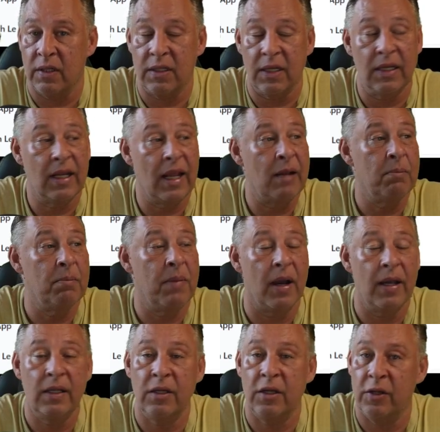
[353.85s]
It can
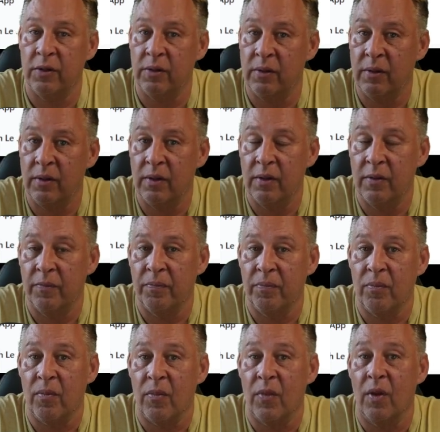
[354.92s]
bite you
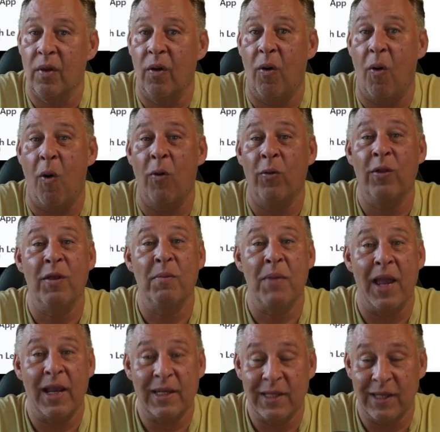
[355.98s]
on the
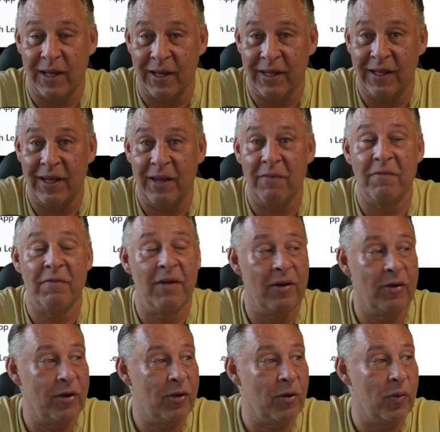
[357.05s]
backside
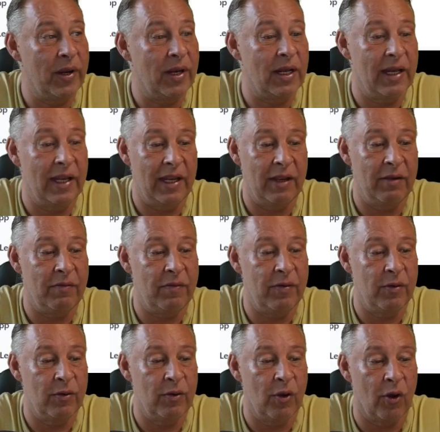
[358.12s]
very quickly if
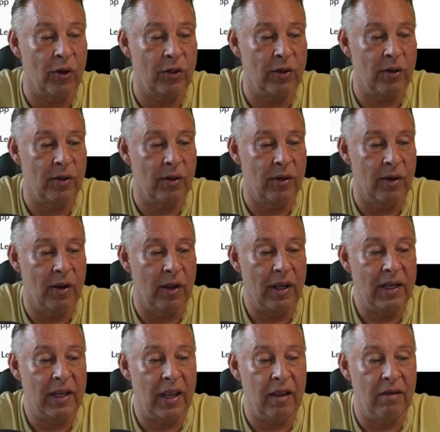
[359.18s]
you're not
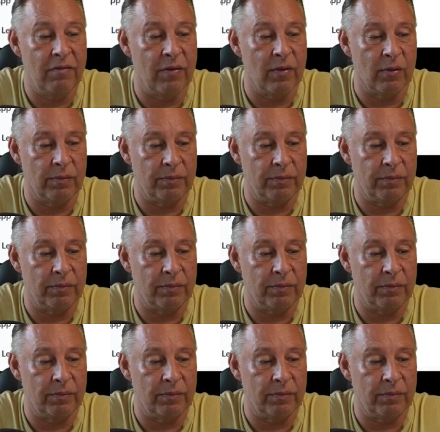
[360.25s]
careful.